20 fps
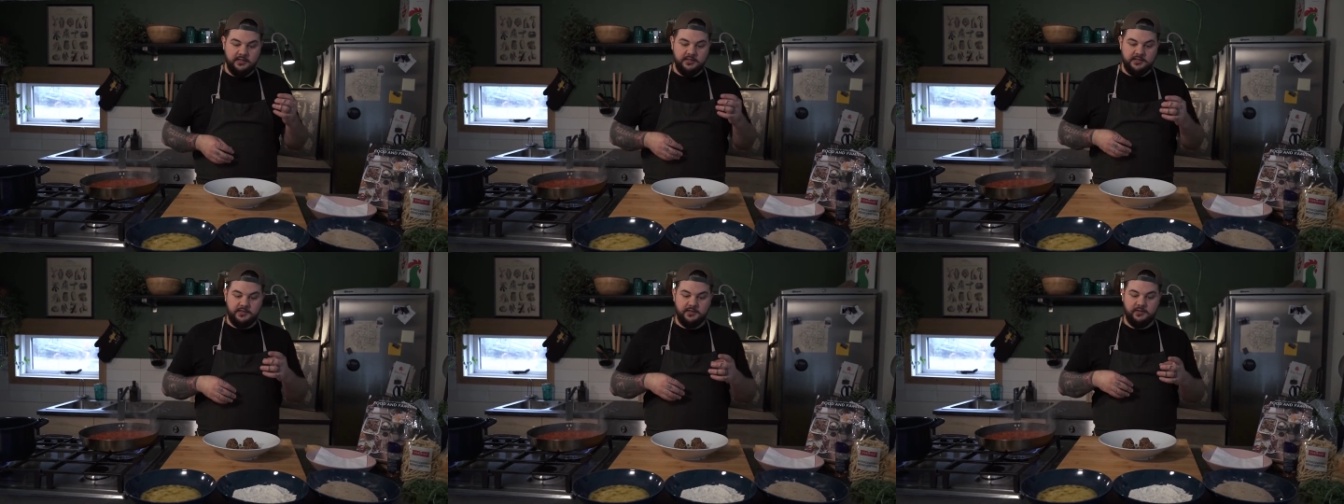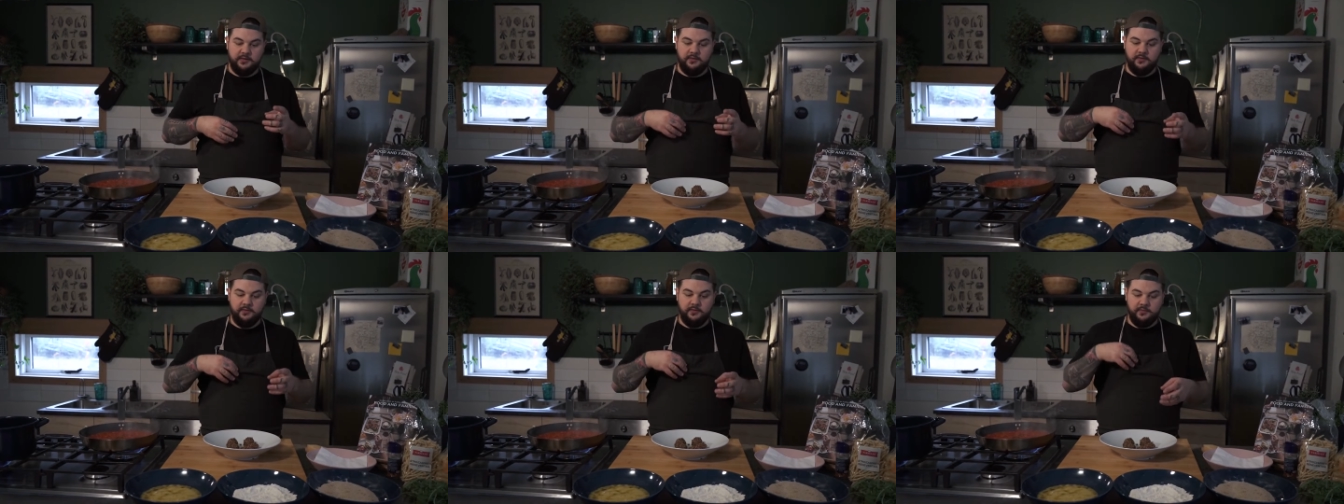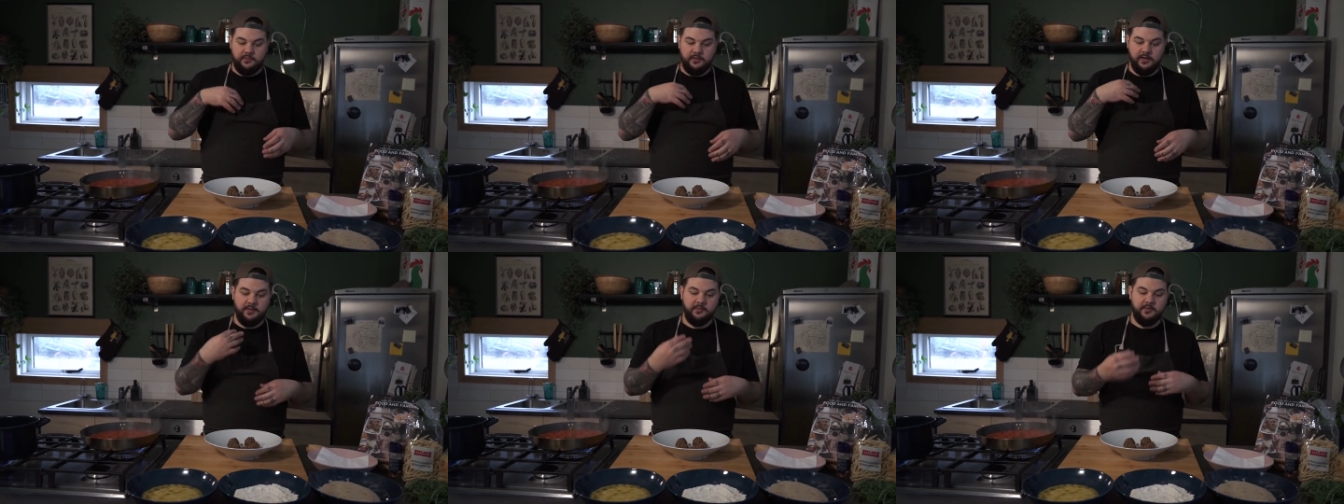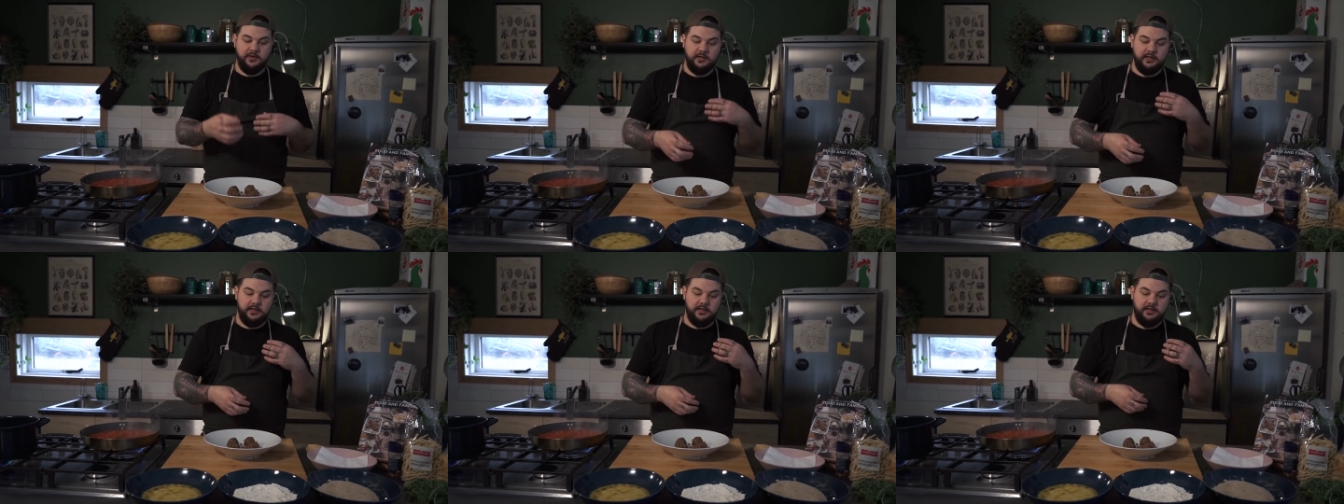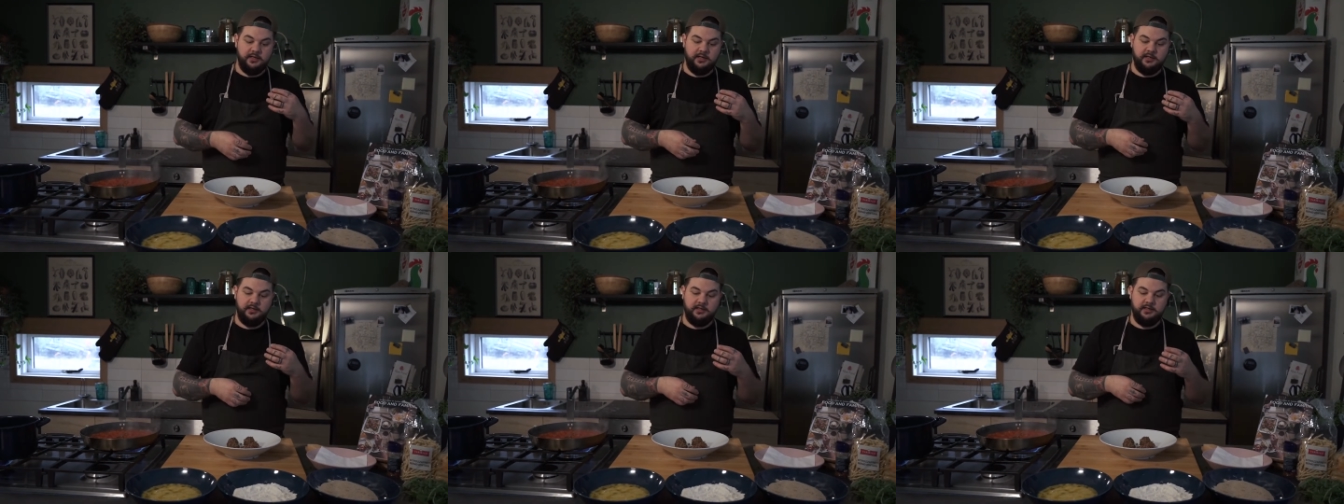So when I'm
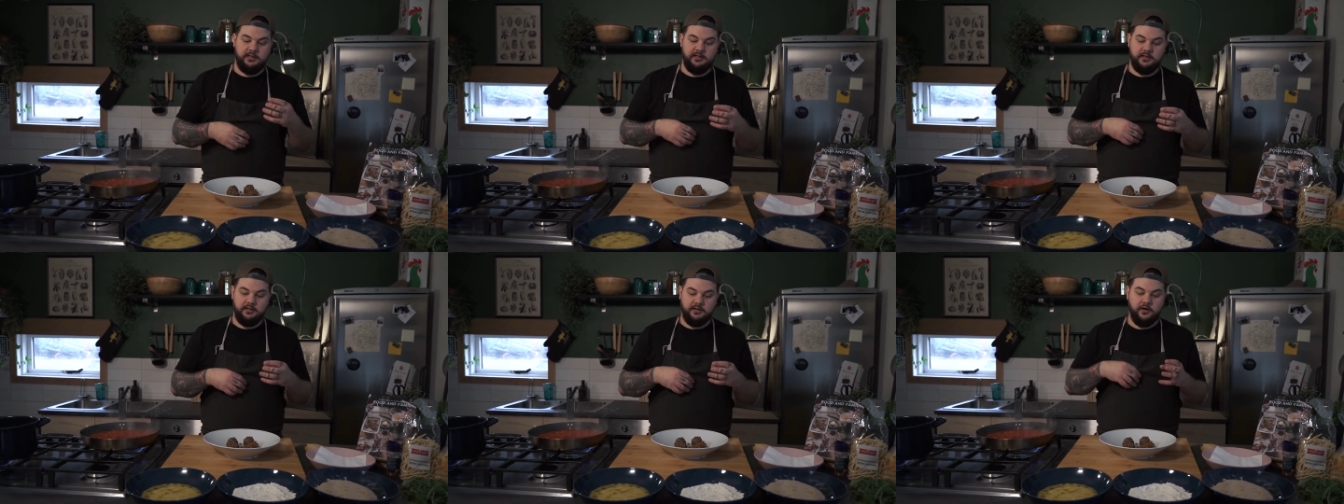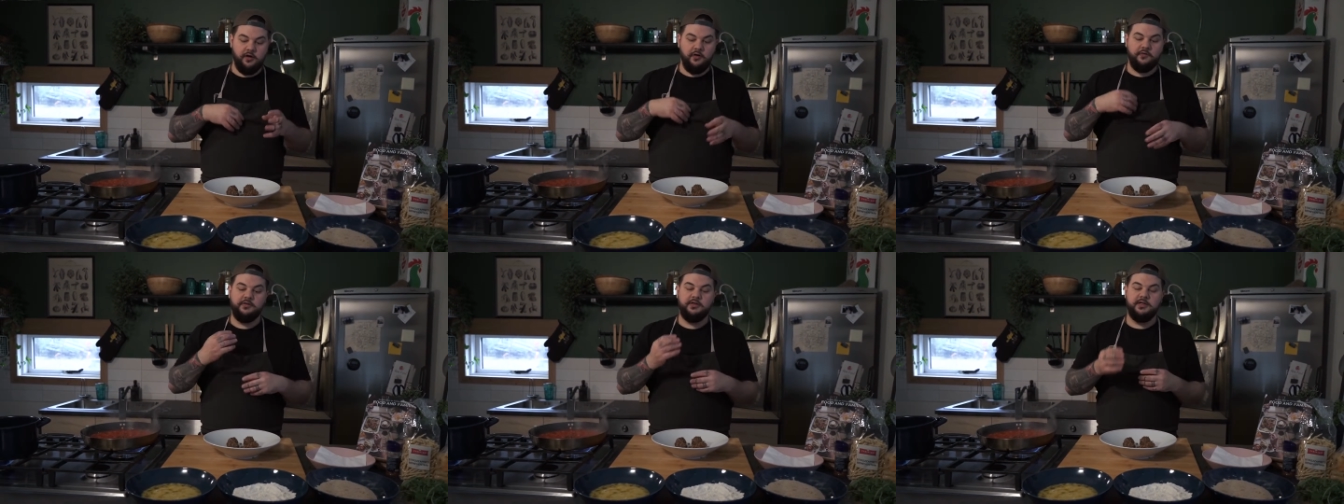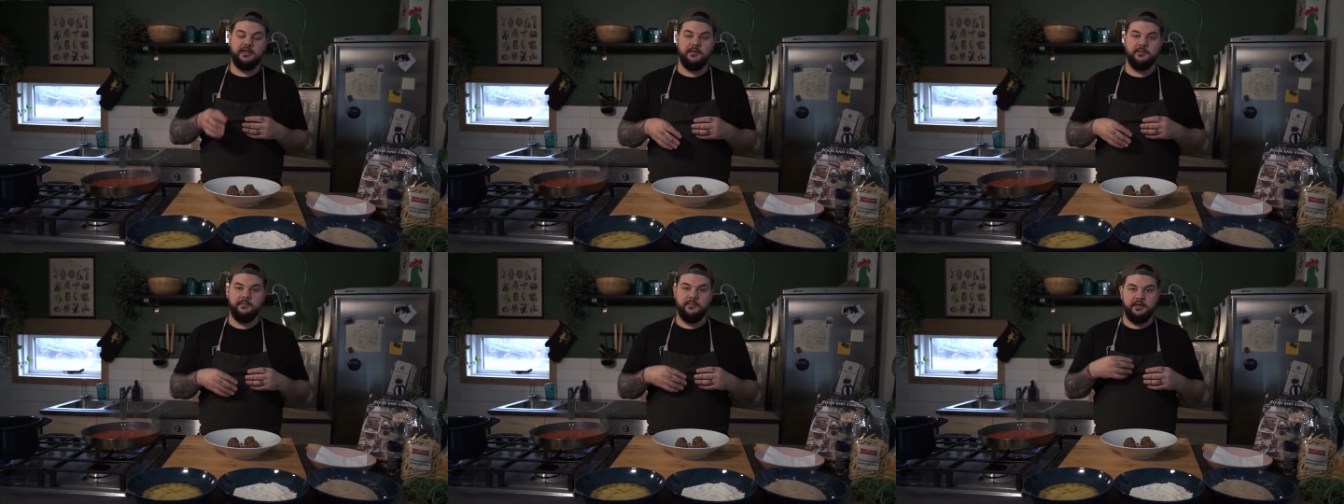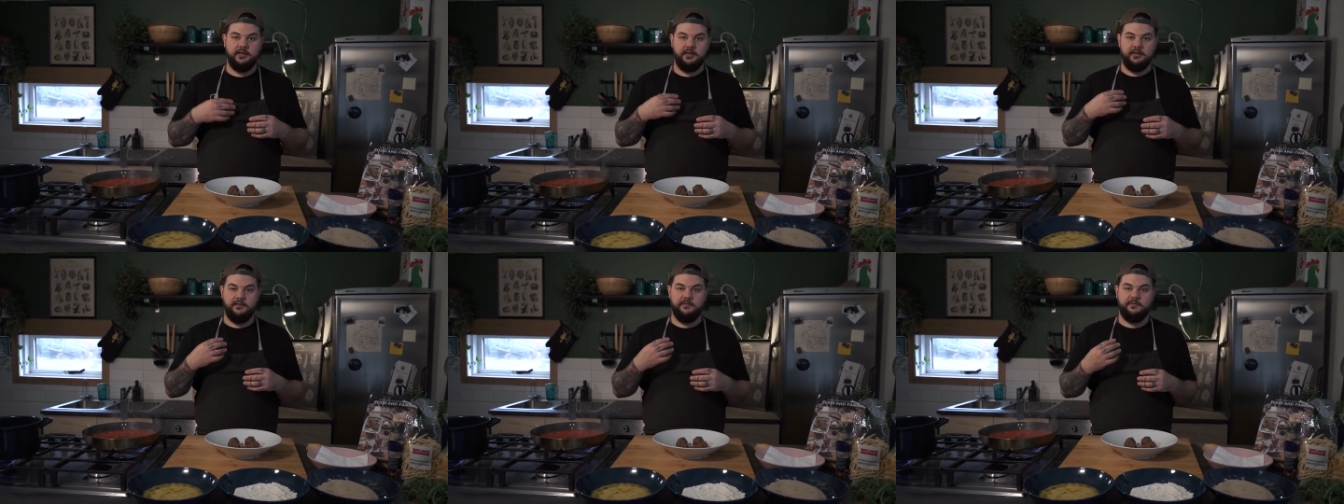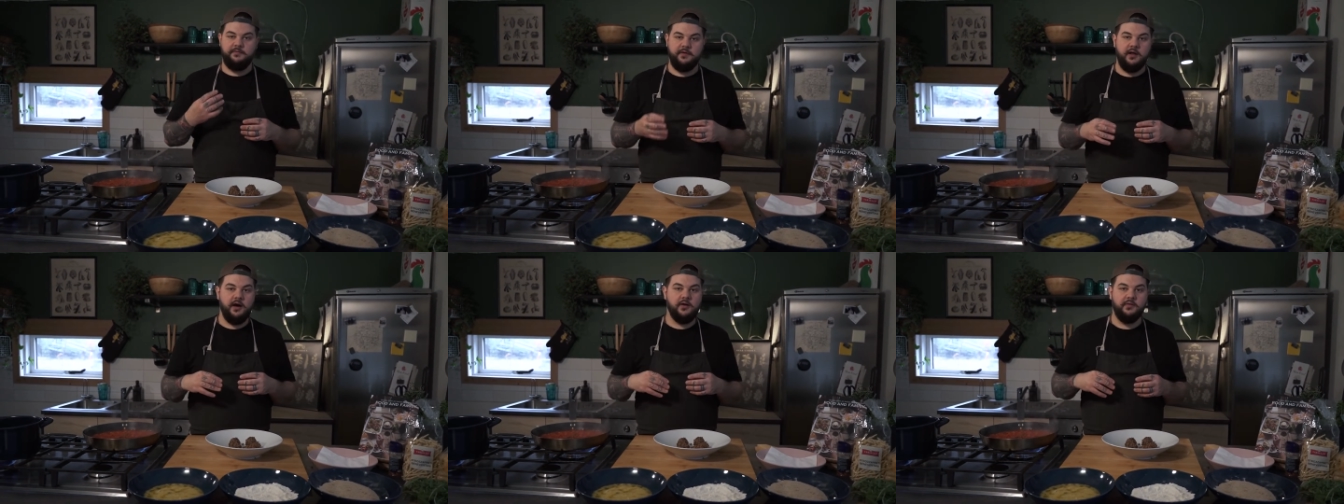gonna cover them in
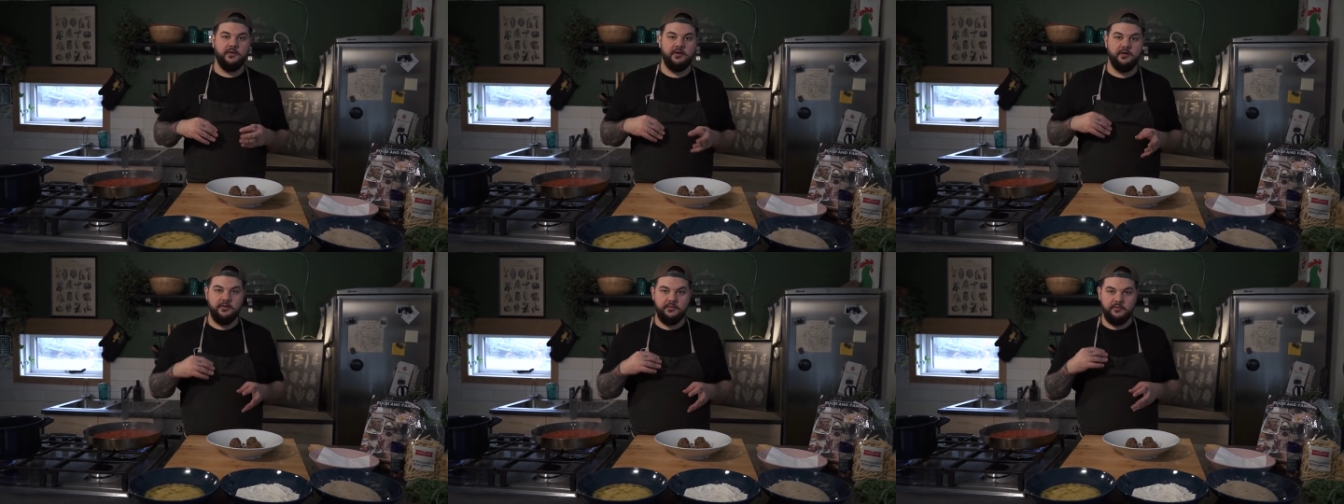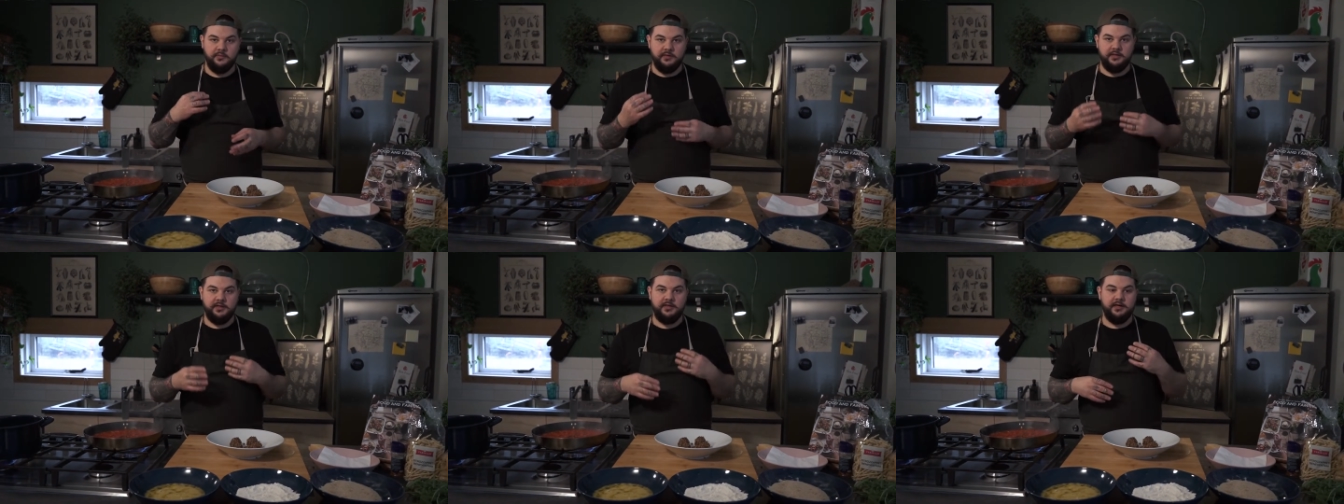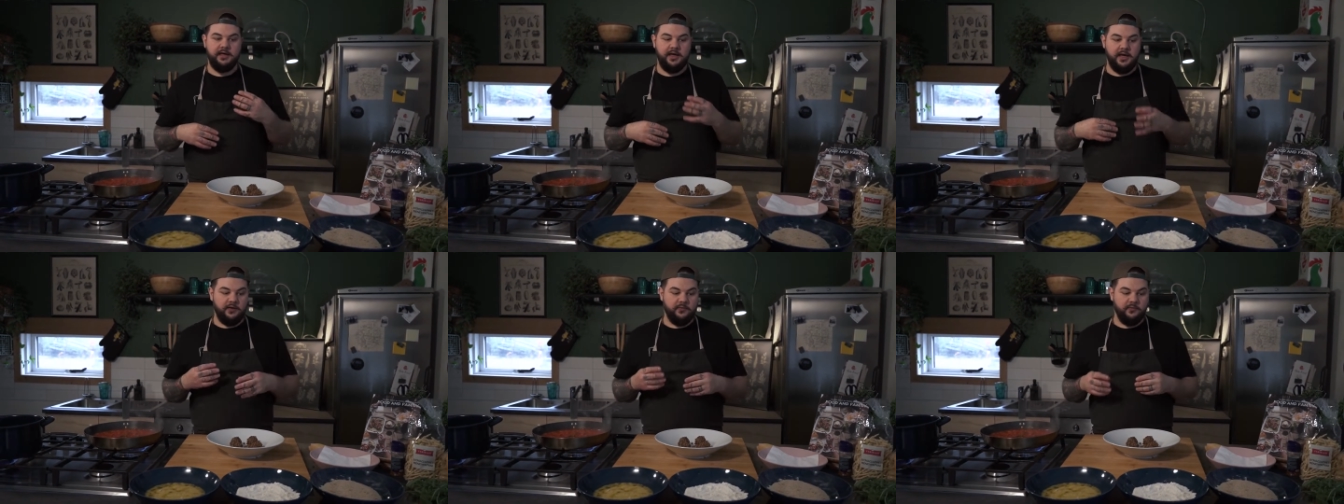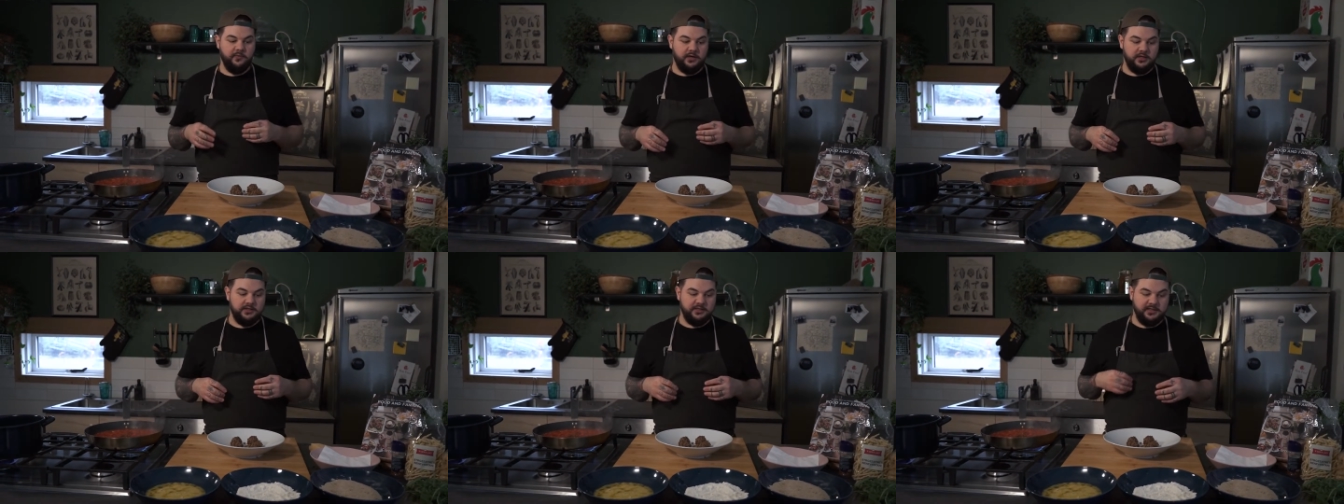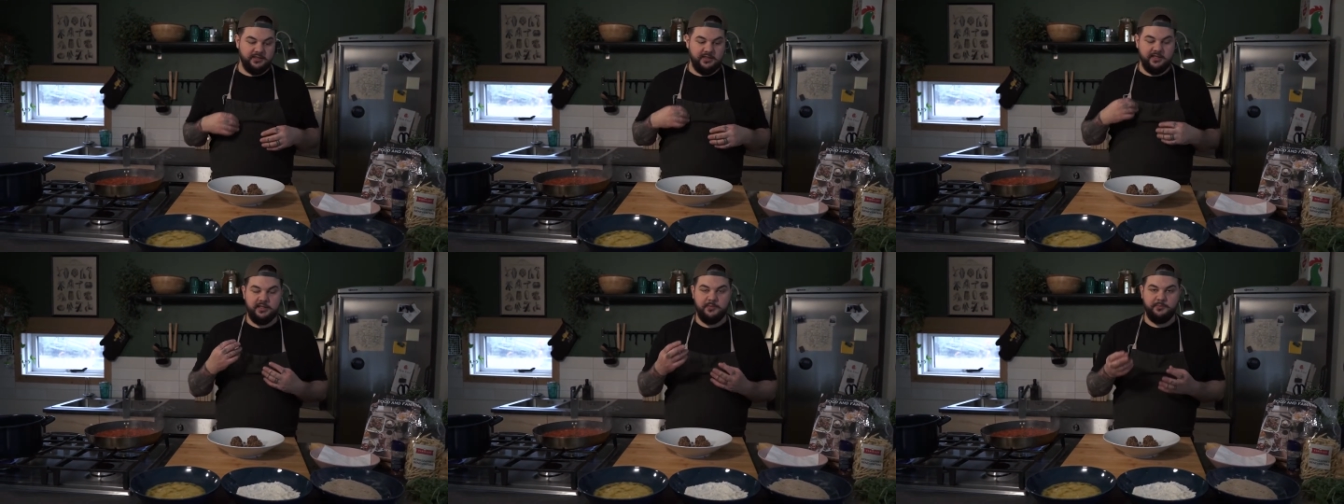flour with the egg wash and then the